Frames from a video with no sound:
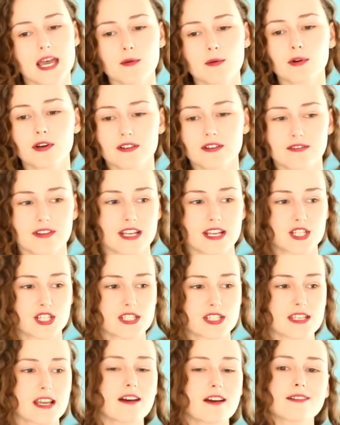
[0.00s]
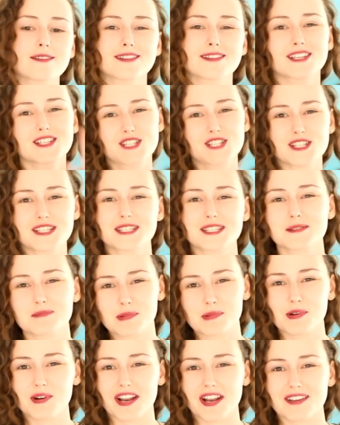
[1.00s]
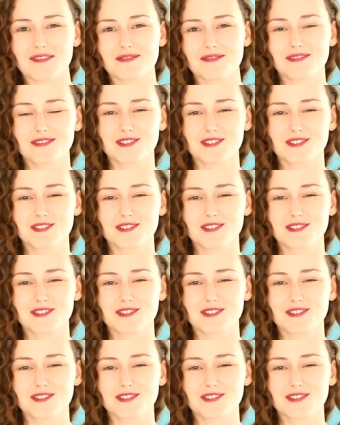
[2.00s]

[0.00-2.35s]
There were adventures. Oh, because she's supportive.